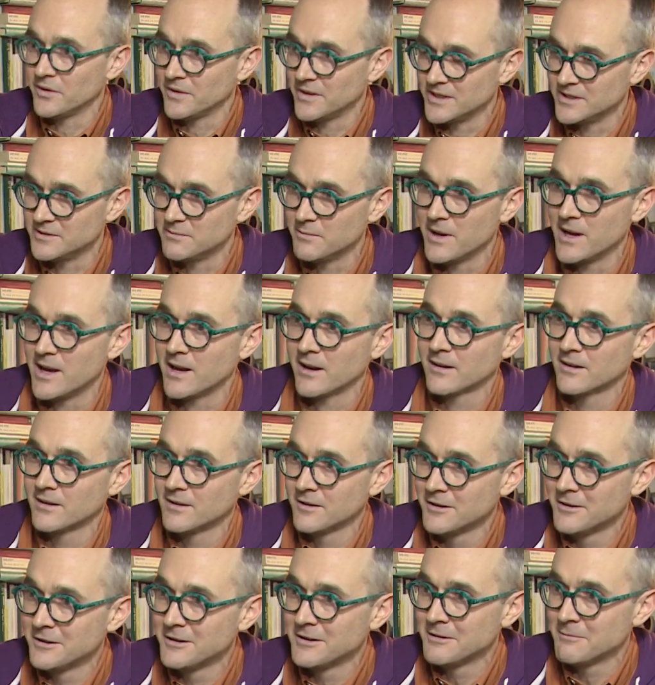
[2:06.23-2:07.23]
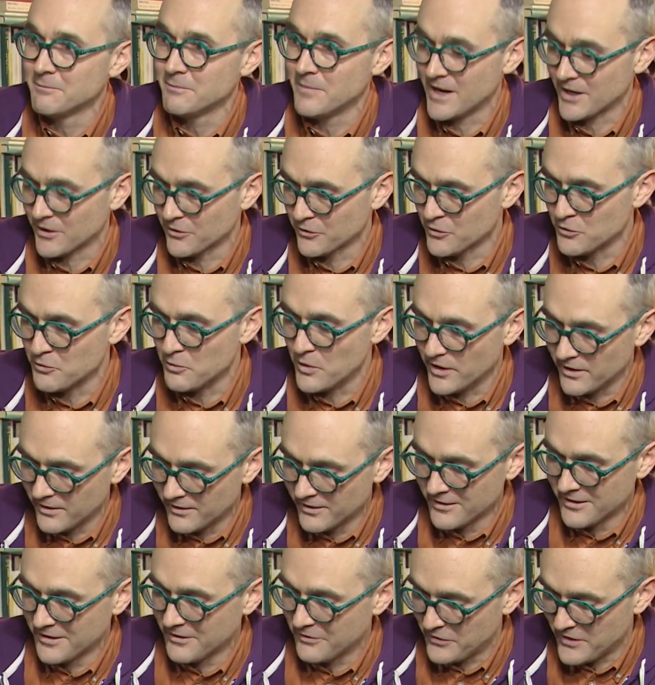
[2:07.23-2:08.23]
things back back through. But
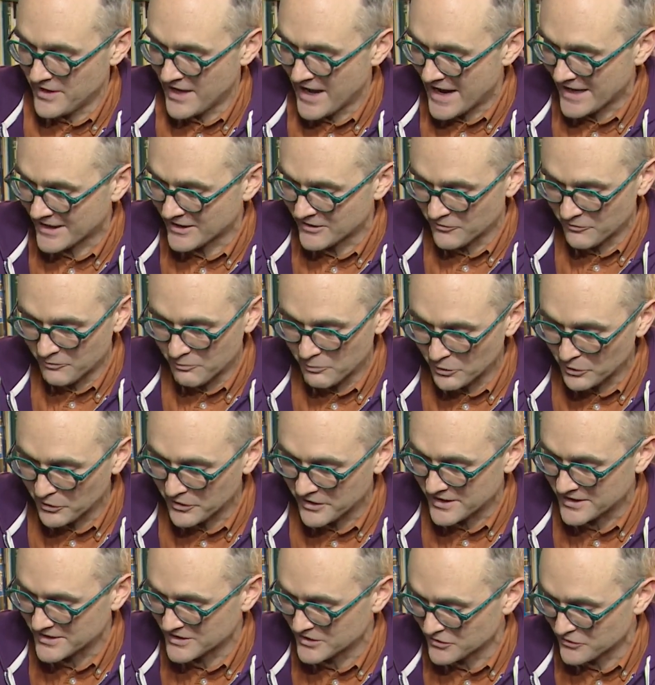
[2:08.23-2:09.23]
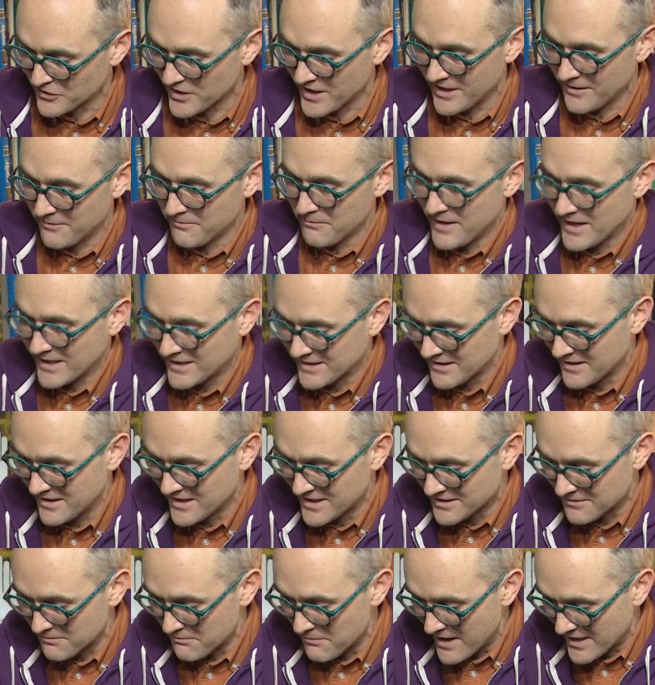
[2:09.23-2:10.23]
the act of pulling it straight makes
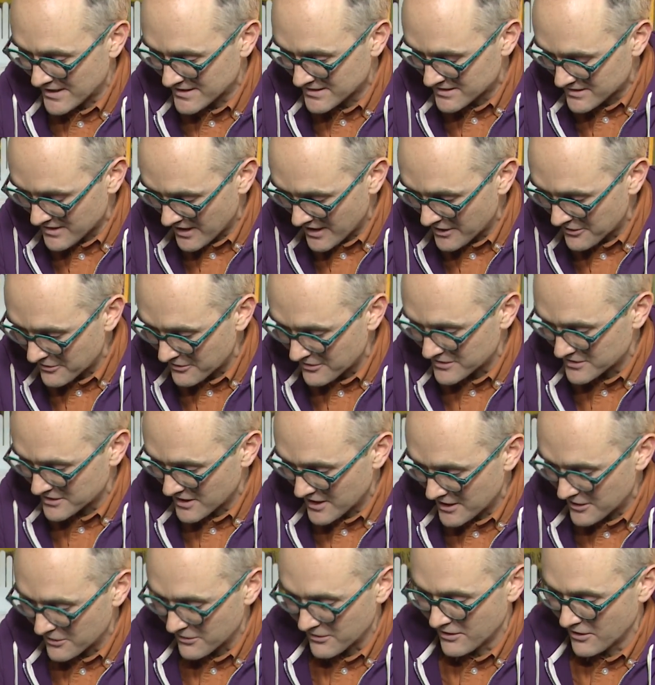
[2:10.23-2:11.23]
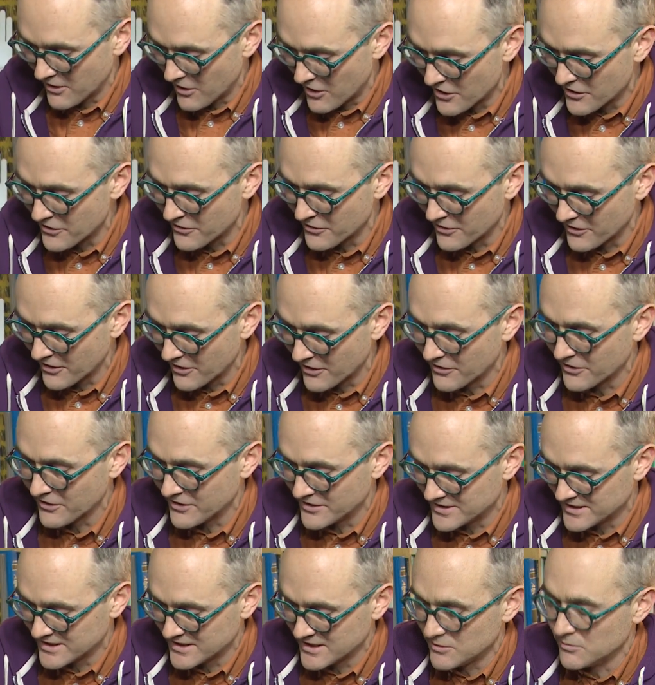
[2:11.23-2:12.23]
this mess tighter and tighter and harder and harder
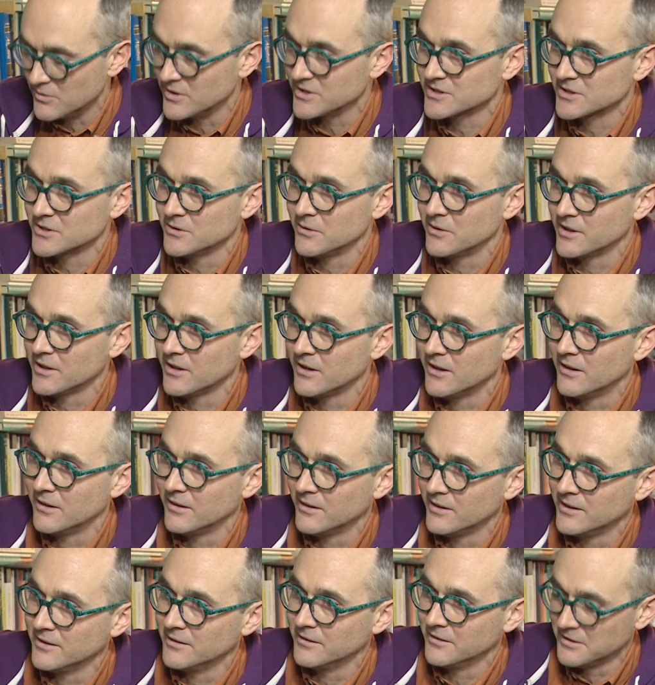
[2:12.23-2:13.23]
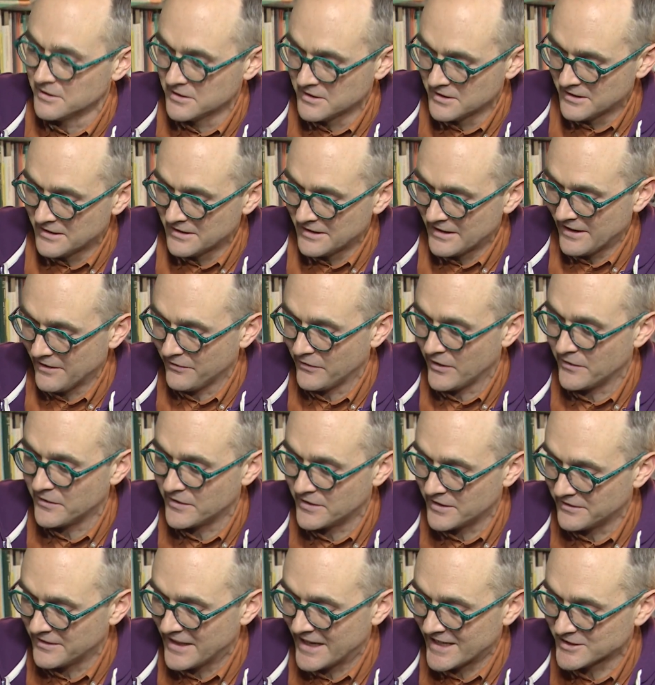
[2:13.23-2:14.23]
to see what's going on, and and then
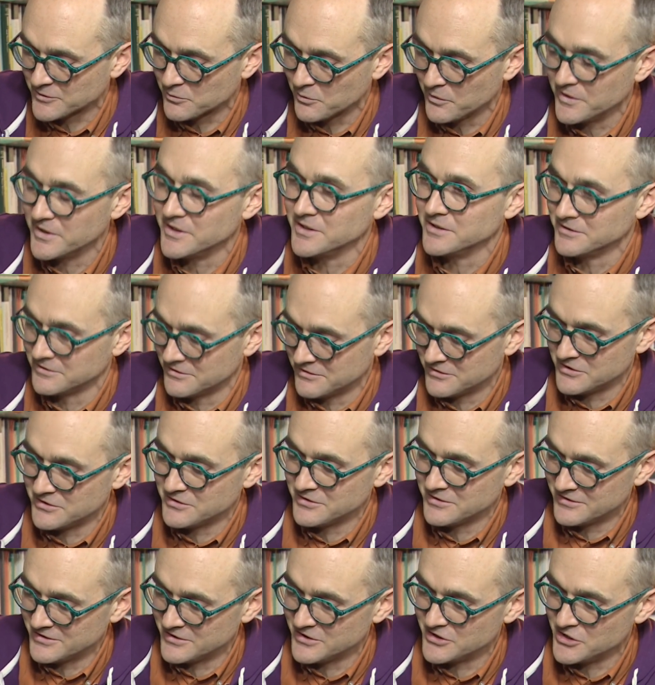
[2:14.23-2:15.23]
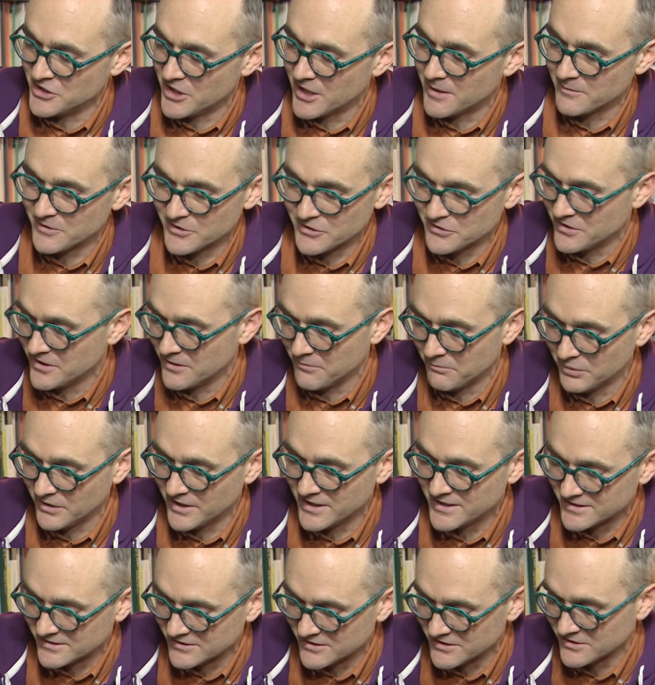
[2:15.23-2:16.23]
the, that's when the geometry of
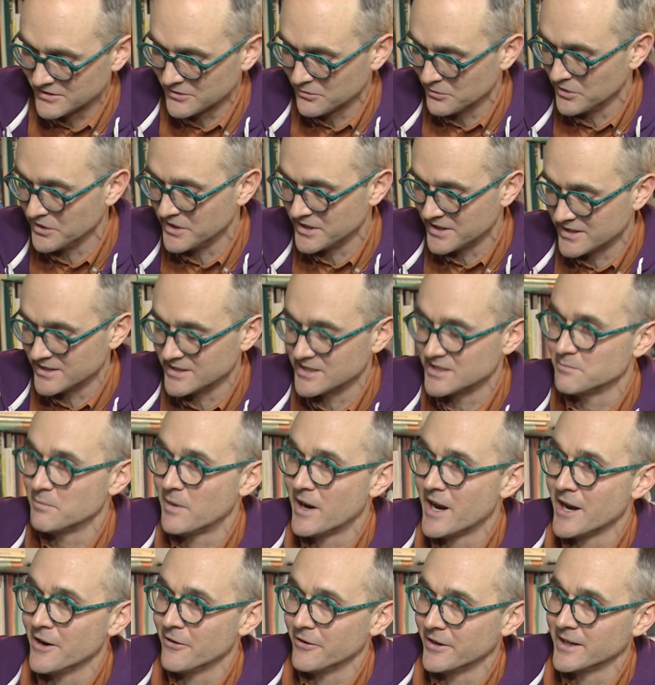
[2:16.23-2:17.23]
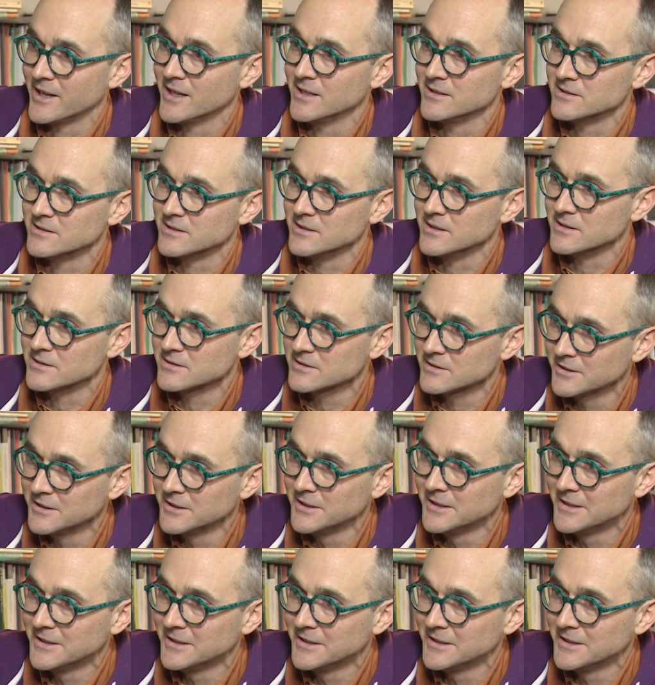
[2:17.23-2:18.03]
play starts to really conspire against us.